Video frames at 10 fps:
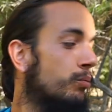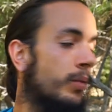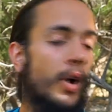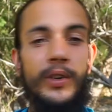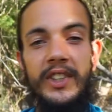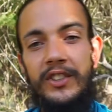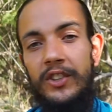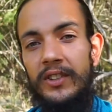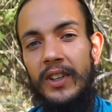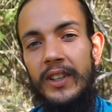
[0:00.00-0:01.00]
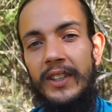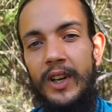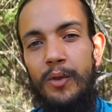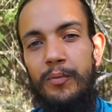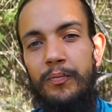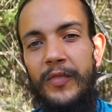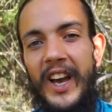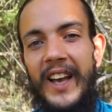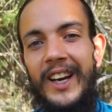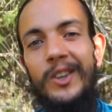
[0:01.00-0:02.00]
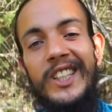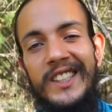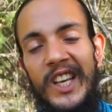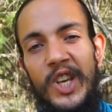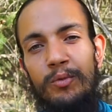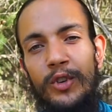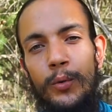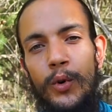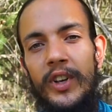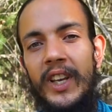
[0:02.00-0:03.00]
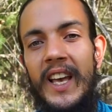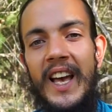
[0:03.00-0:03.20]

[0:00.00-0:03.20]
Bodhi's just turned up. I'm going to take him for a walk.